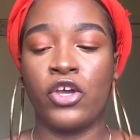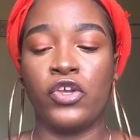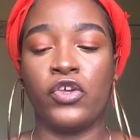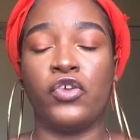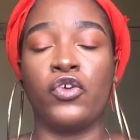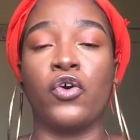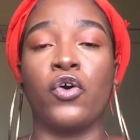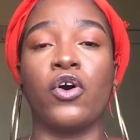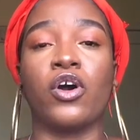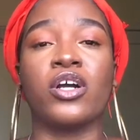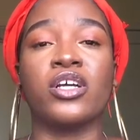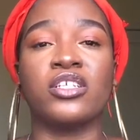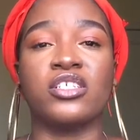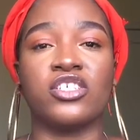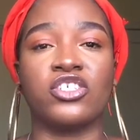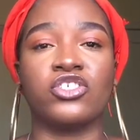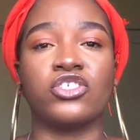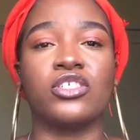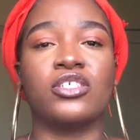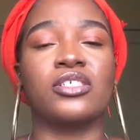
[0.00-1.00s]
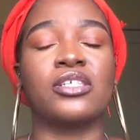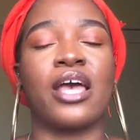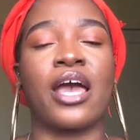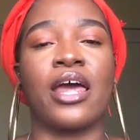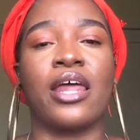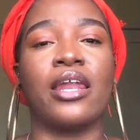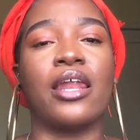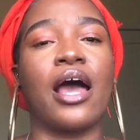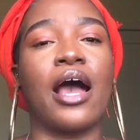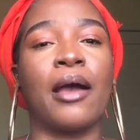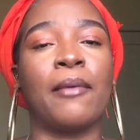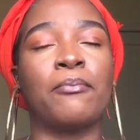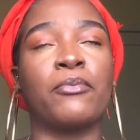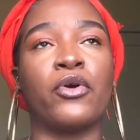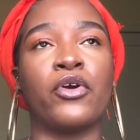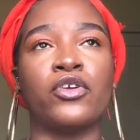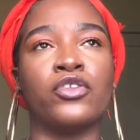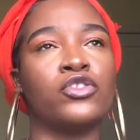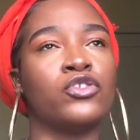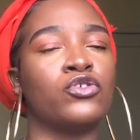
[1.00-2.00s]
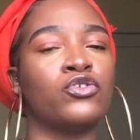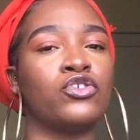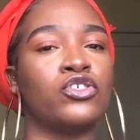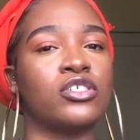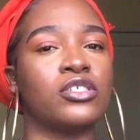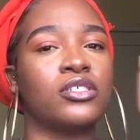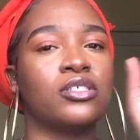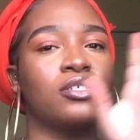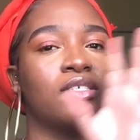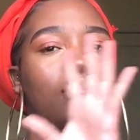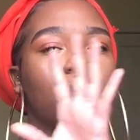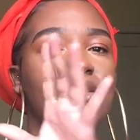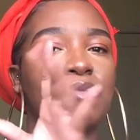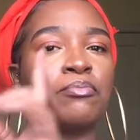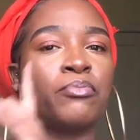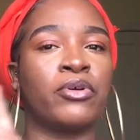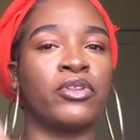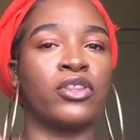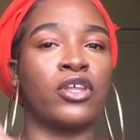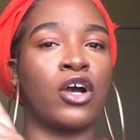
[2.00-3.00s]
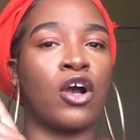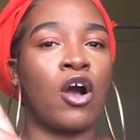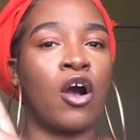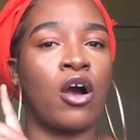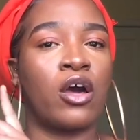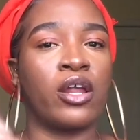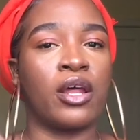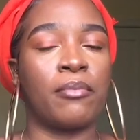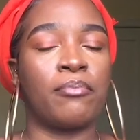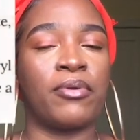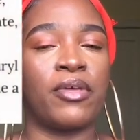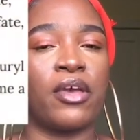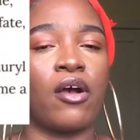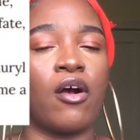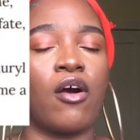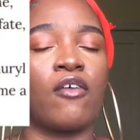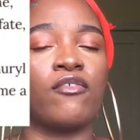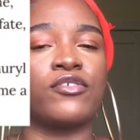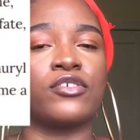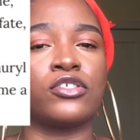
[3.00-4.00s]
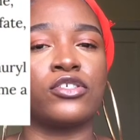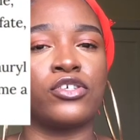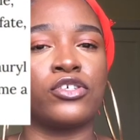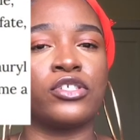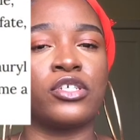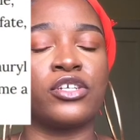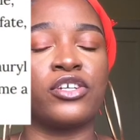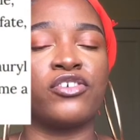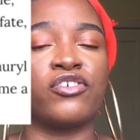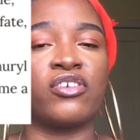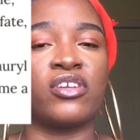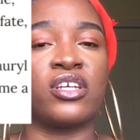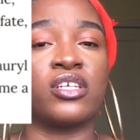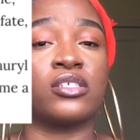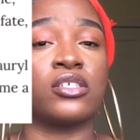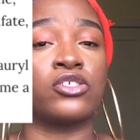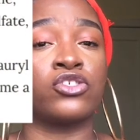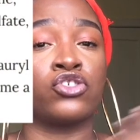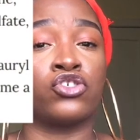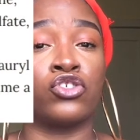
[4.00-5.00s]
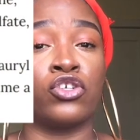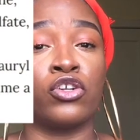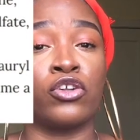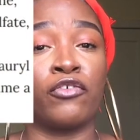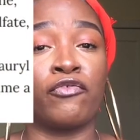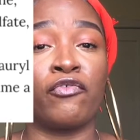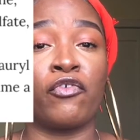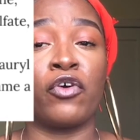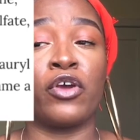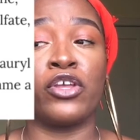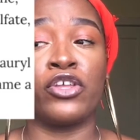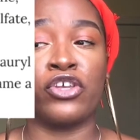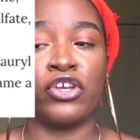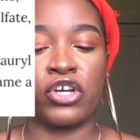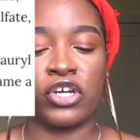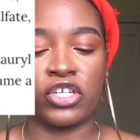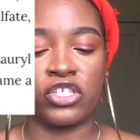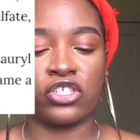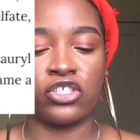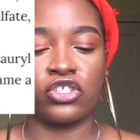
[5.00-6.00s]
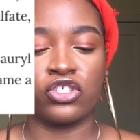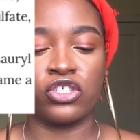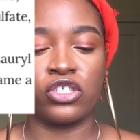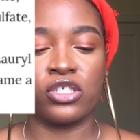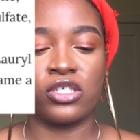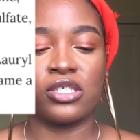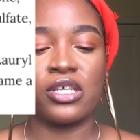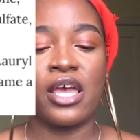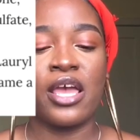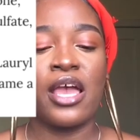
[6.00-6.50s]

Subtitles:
your conditioners, and I'm going to just put the card up here of the certain ingredients that you should look for in your conditioners.